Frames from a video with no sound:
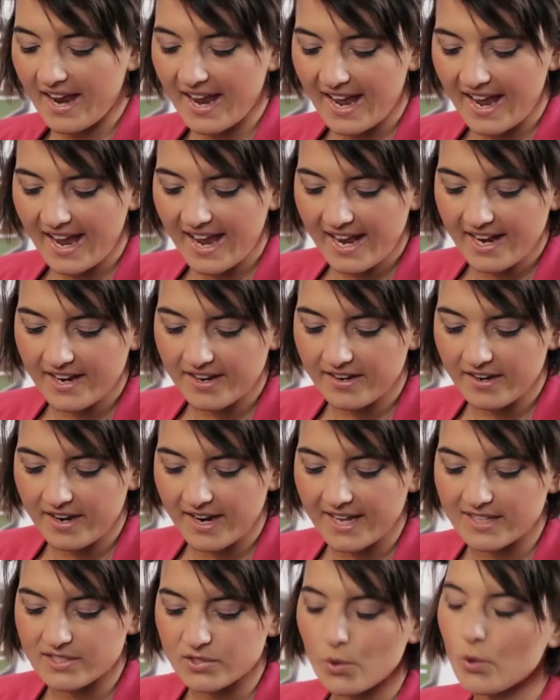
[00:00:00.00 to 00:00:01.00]
In
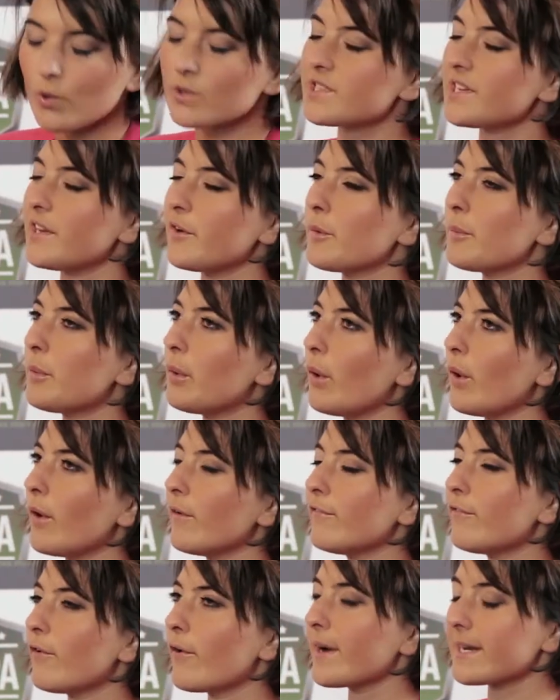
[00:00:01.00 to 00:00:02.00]
its quarterly report,
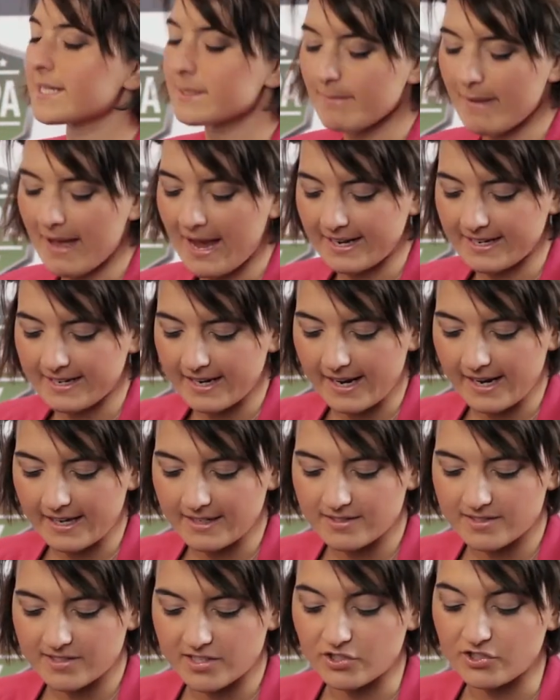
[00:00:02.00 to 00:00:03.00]
Forex
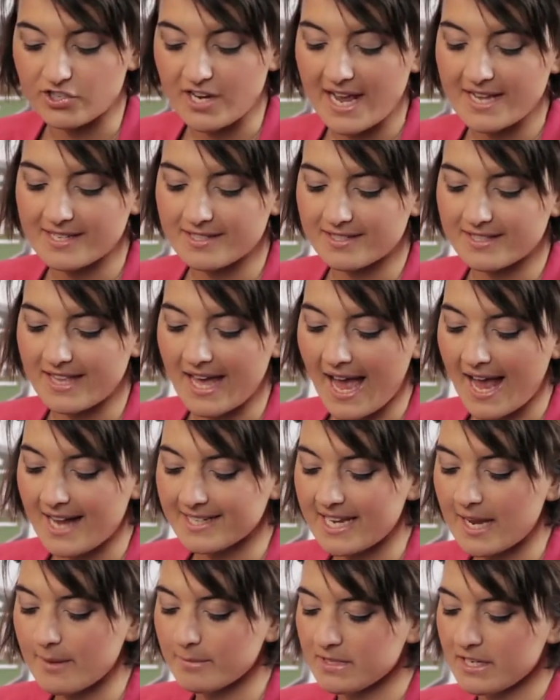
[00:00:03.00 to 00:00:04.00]
Magnate suggests
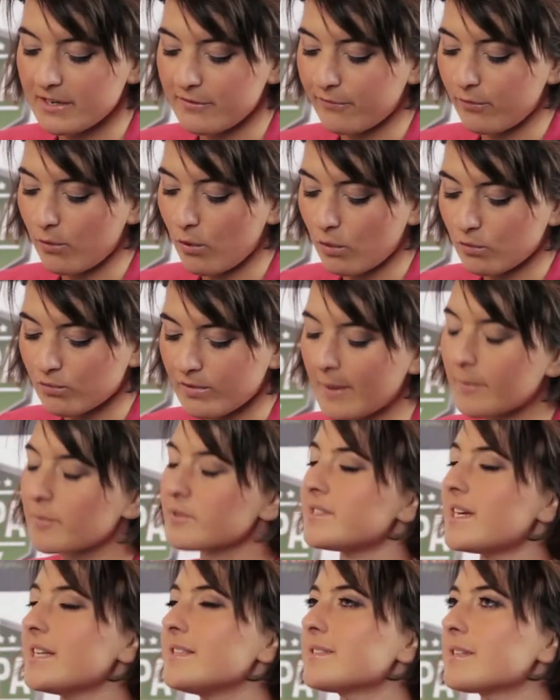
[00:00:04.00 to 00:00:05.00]
that MT4
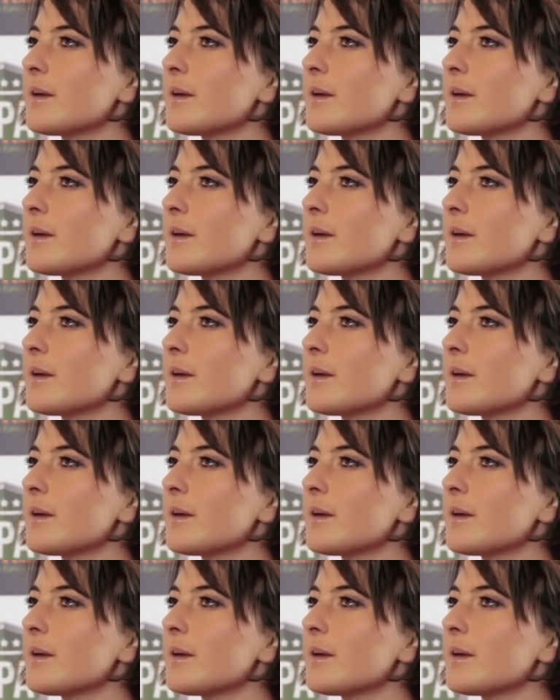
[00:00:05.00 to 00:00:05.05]
represents